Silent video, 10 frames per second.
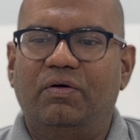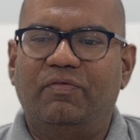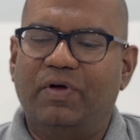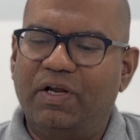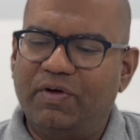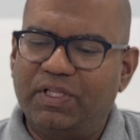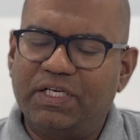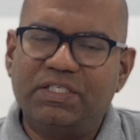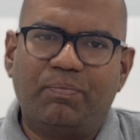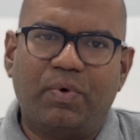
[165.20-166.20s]
Whenever there
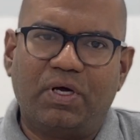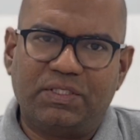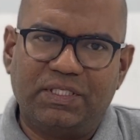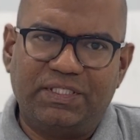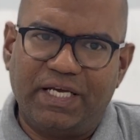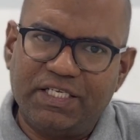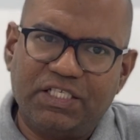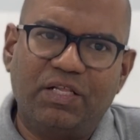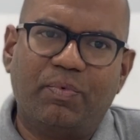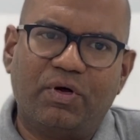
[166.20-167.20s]
is a change
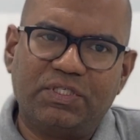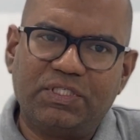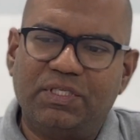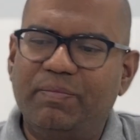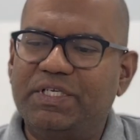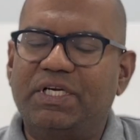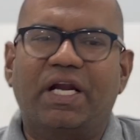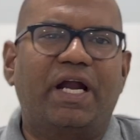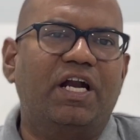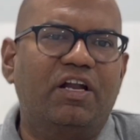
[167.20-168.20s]
in the process, the machine
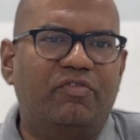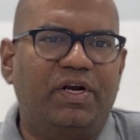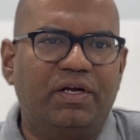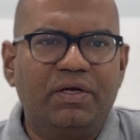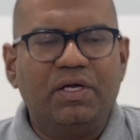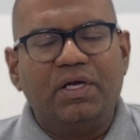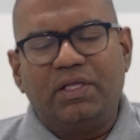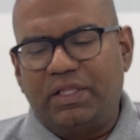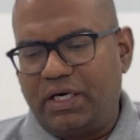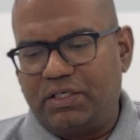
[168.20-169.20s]
can identify it.
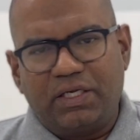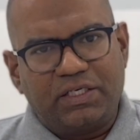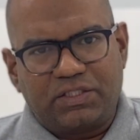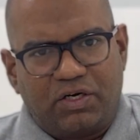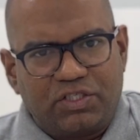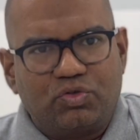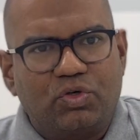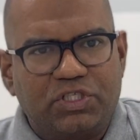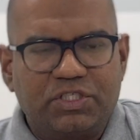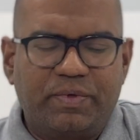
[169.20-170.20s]
That's called a
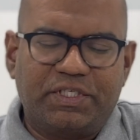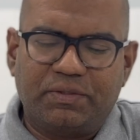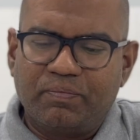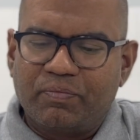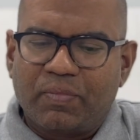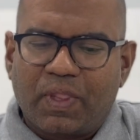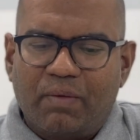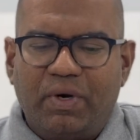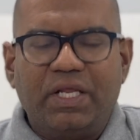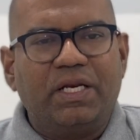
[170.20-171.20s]
source inspection.
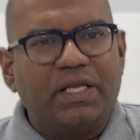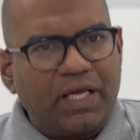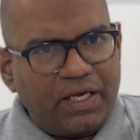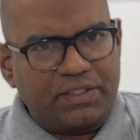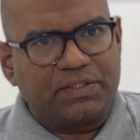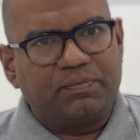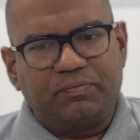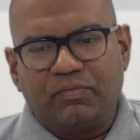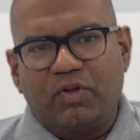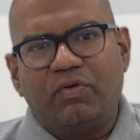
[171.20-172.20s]
But in case
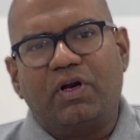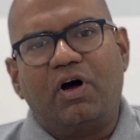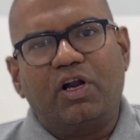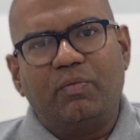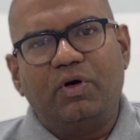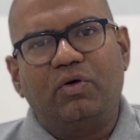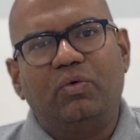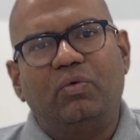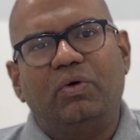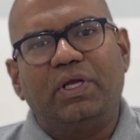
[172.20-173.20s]
we are not able
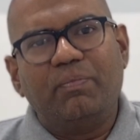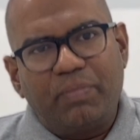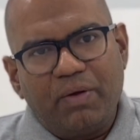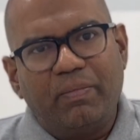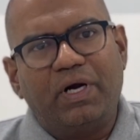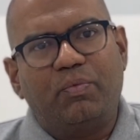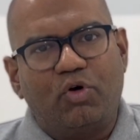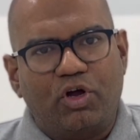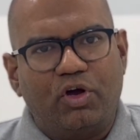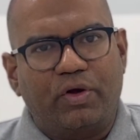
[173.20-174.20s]
to implement
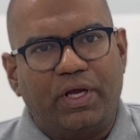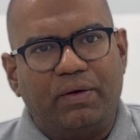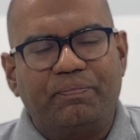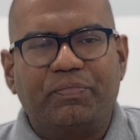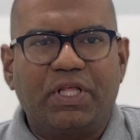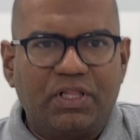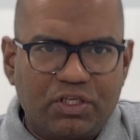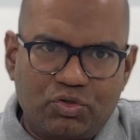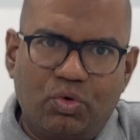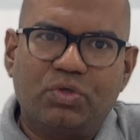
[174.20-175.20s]
Pokayoke in the
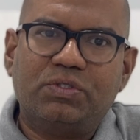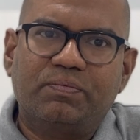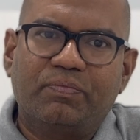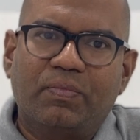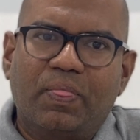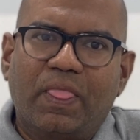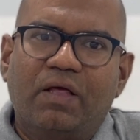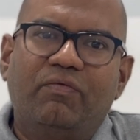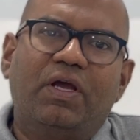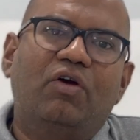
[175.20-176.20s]
source,
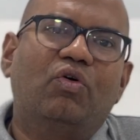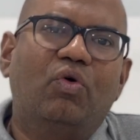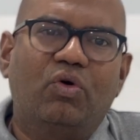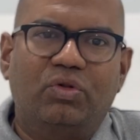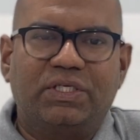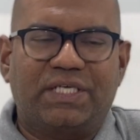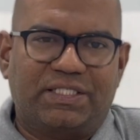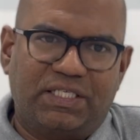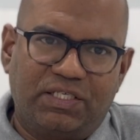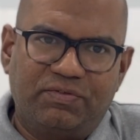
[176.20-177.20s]
we have to go to the
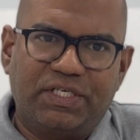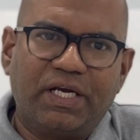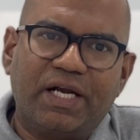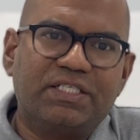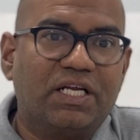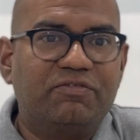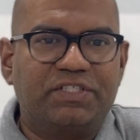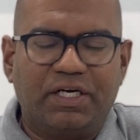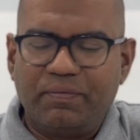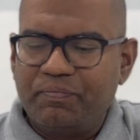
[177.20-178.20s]
successive check and self-check.